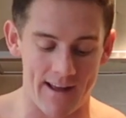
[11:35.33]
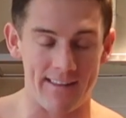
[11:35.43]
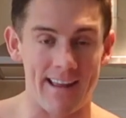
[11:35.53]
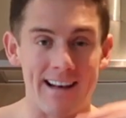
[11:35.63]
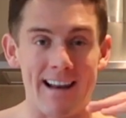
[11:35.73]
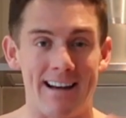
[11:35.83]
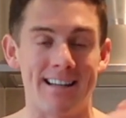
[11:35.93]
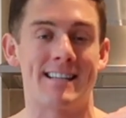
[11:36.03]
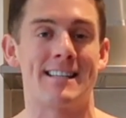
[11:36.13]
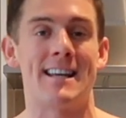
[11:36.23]
and then they let
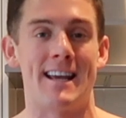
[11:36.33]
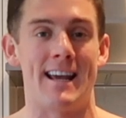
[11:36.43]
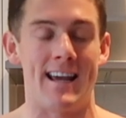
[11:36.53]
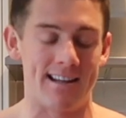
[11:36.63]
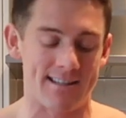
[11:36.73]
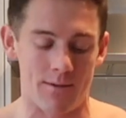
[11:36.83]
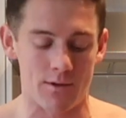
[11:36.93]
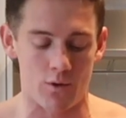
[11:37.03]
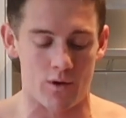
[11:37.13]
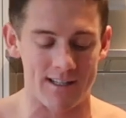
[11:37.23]
it sit in some
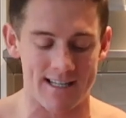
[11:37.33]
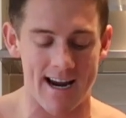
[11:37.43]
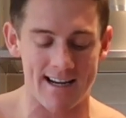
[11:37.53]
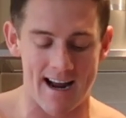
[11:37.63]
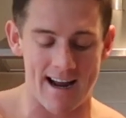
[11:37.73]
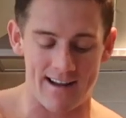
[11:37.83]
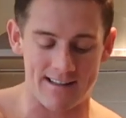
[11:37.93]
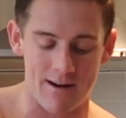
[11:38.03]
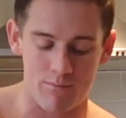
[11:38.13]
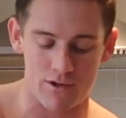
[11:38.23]
sort of container at
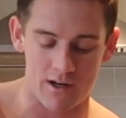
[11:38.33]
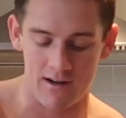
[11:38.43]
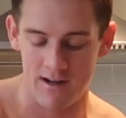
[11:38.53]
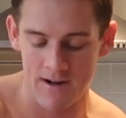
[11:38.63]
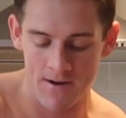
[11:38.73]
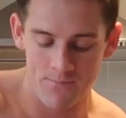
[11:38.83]
that temperature.